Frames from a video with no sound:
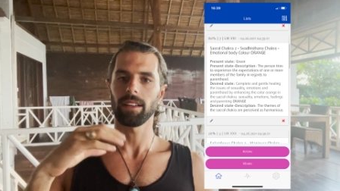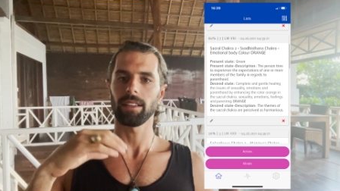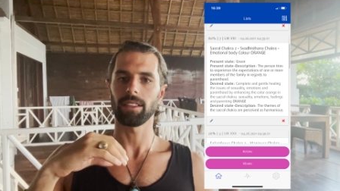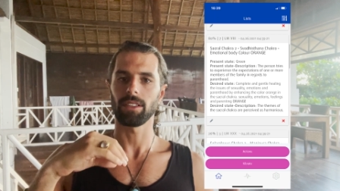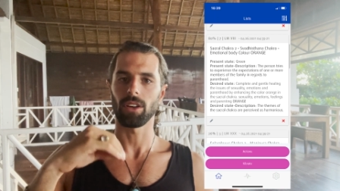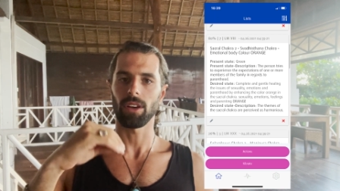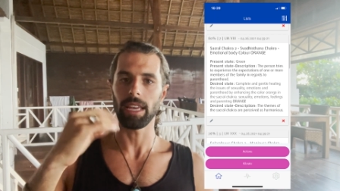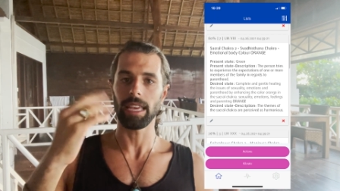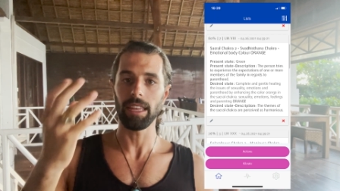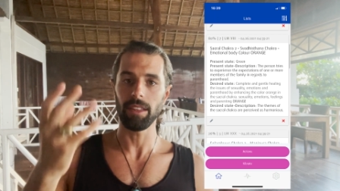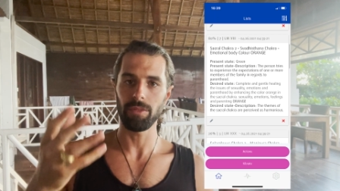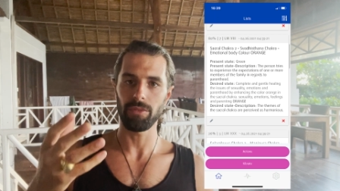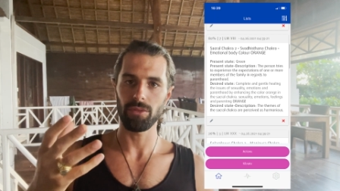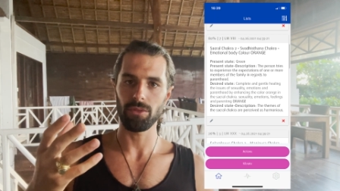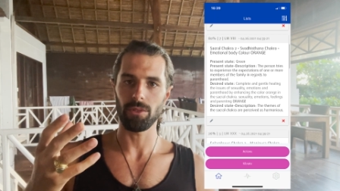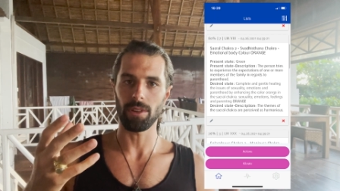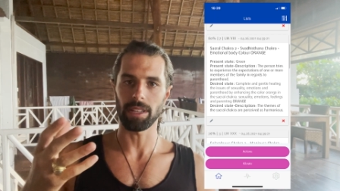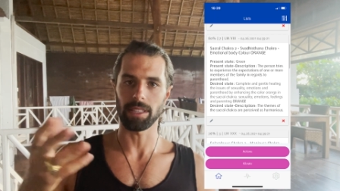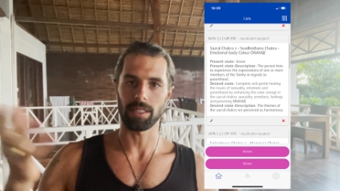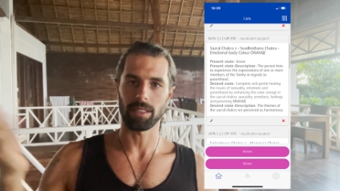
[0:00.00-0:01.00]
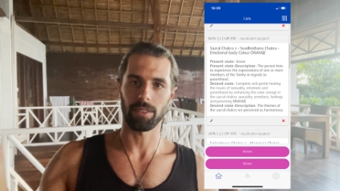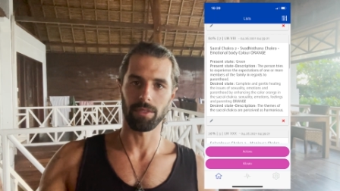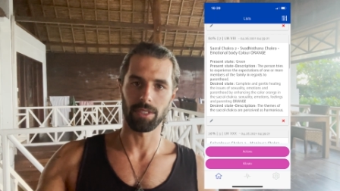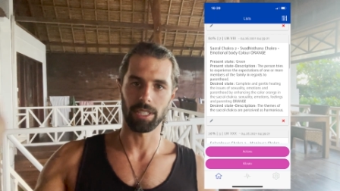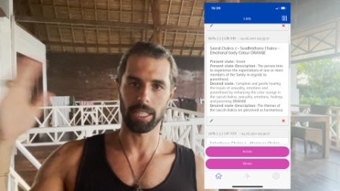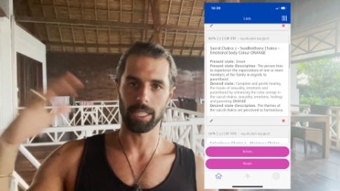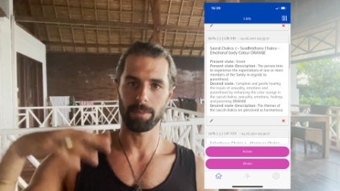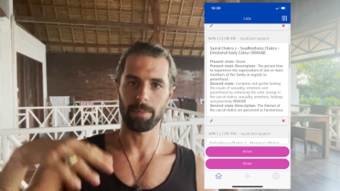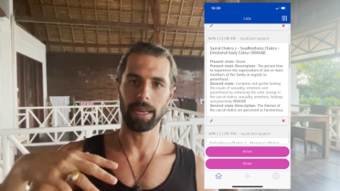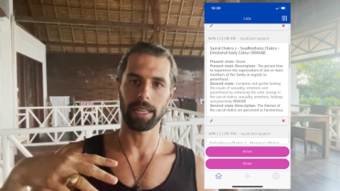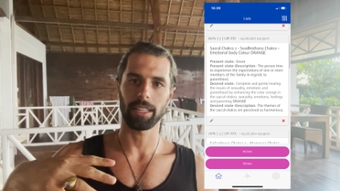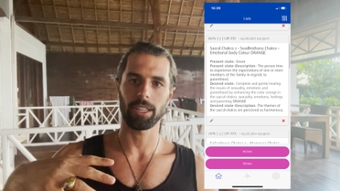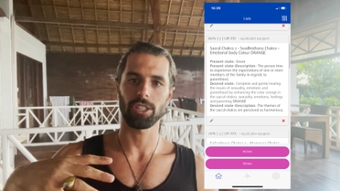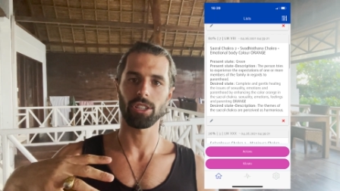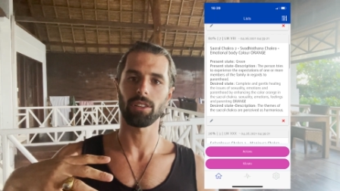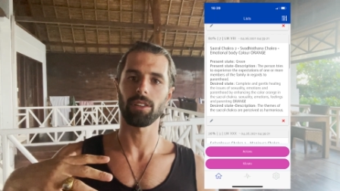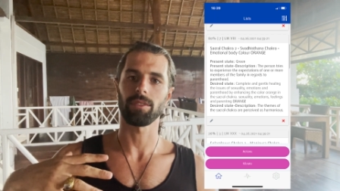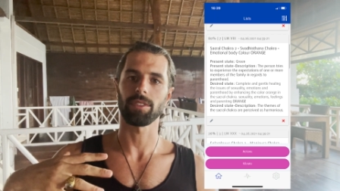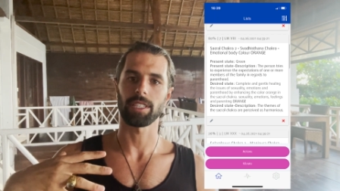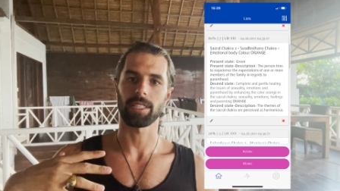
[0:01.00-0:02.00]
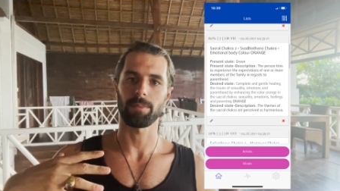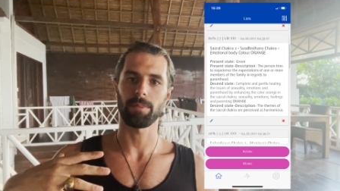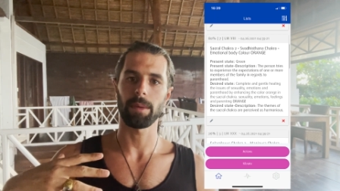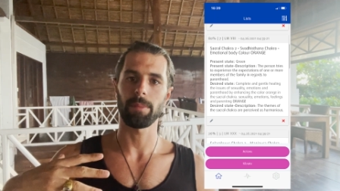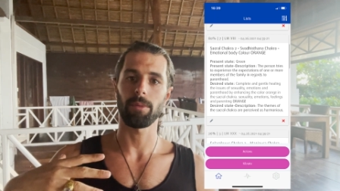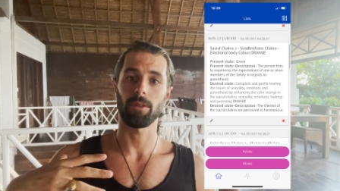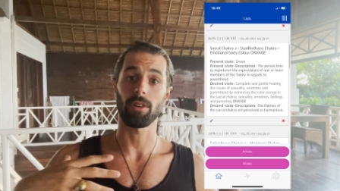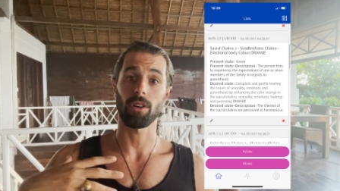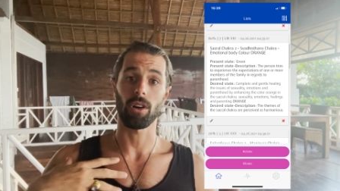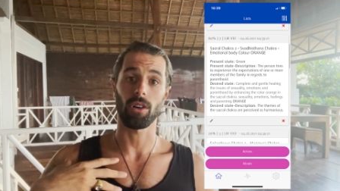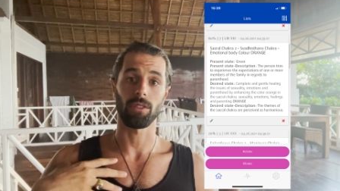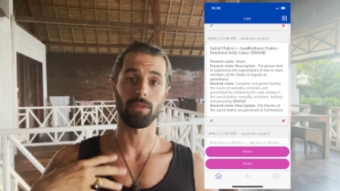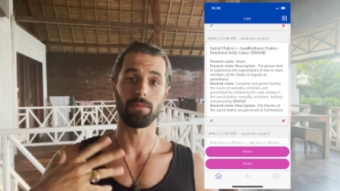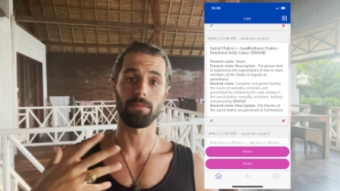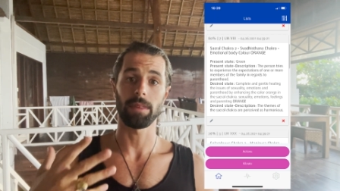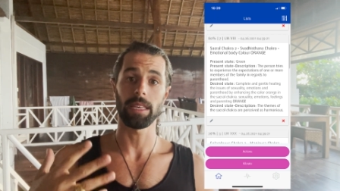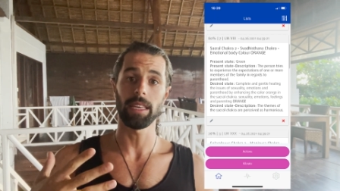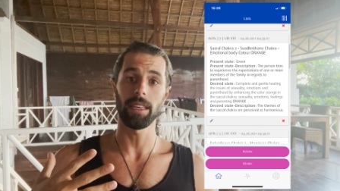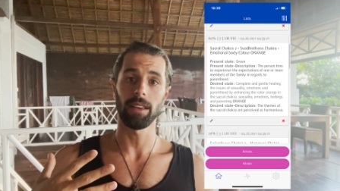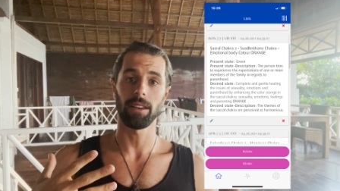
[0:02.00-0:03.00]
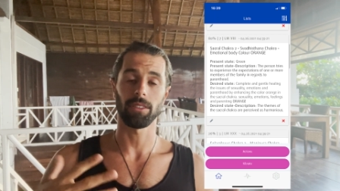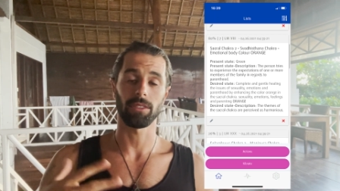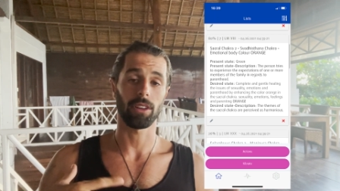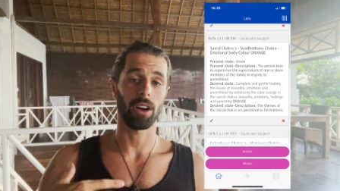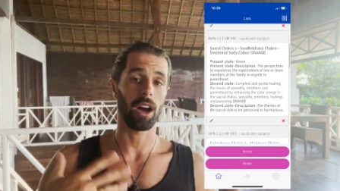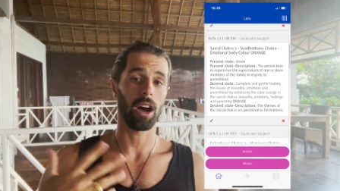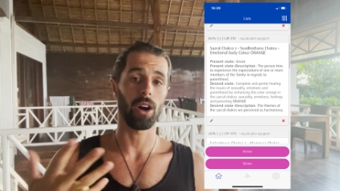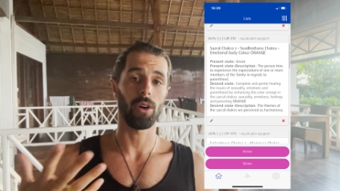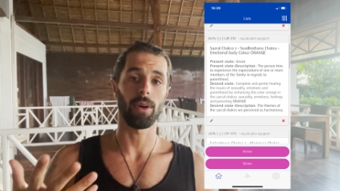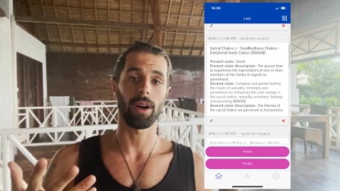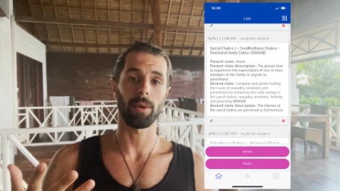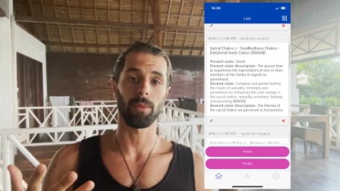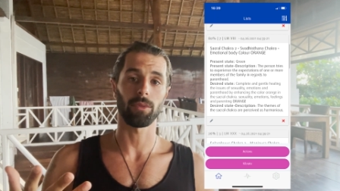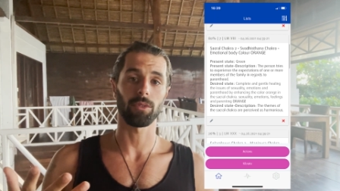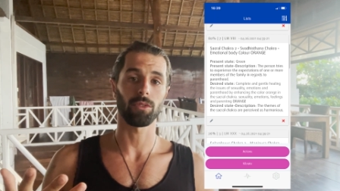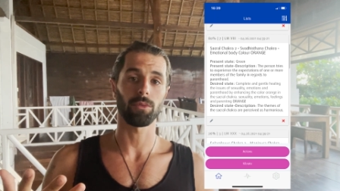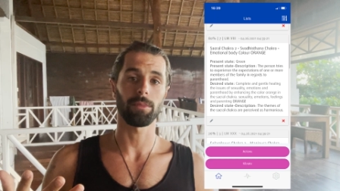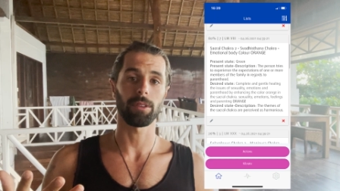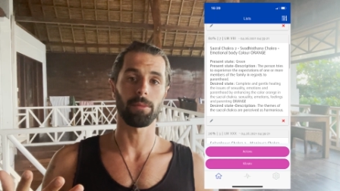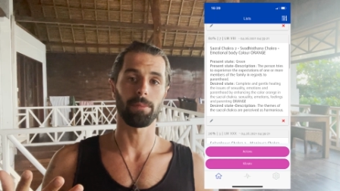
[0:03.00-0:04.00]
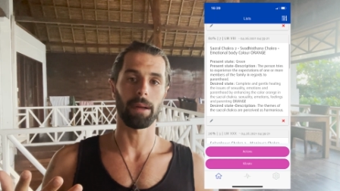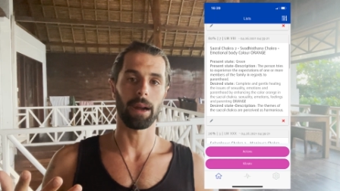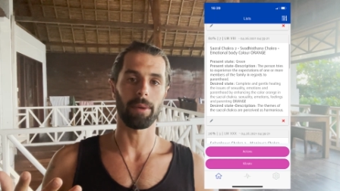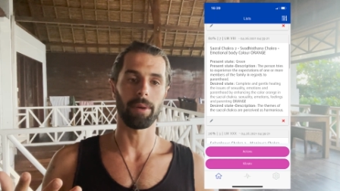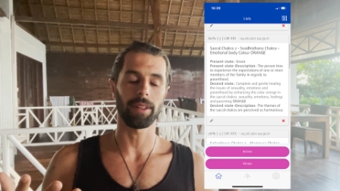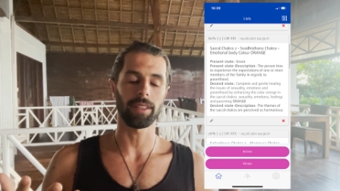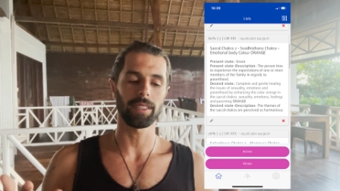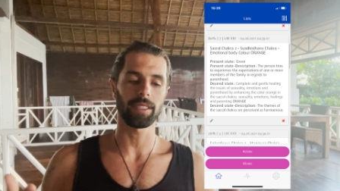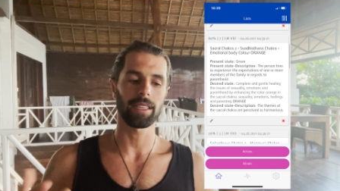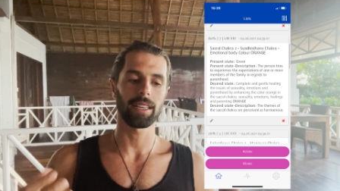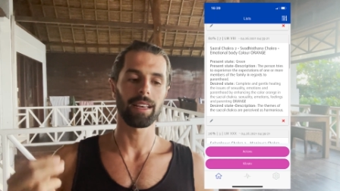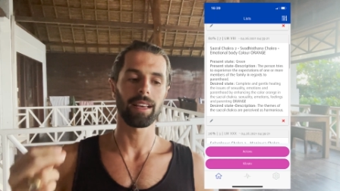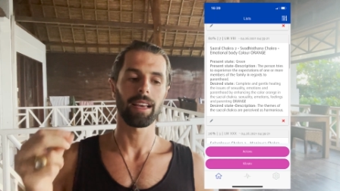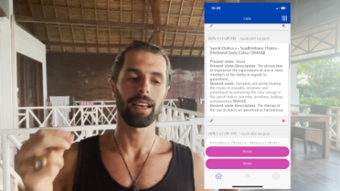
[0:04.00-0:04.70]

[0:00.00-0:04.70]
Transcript: the influence of the expectation of these people on me, on how I want to be a parent,